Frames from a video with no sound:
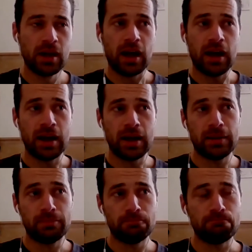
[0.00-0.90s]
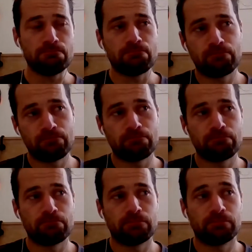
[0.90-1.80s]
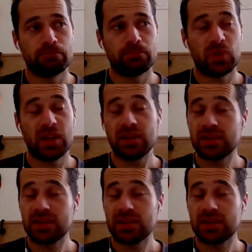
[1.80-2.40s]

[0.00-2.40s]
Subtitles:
in a